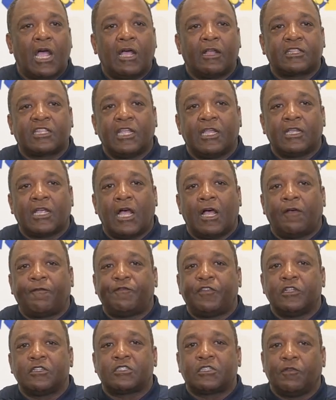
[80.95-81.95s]
I think
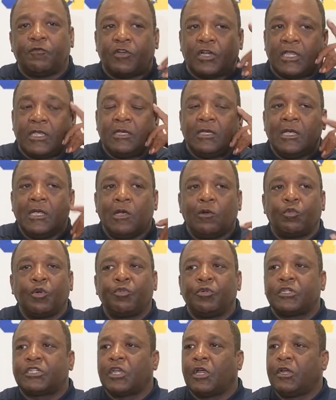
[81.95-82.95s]
offensively, we're
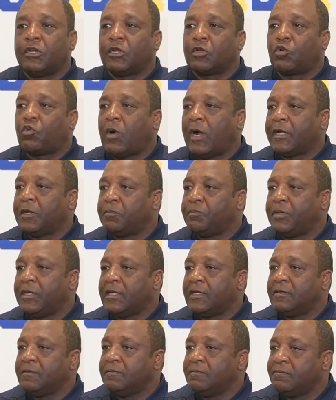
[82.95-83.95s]
returning quite a
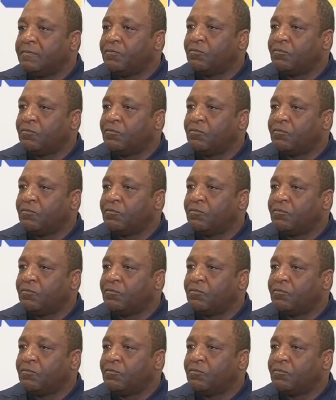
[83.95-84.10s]
bit.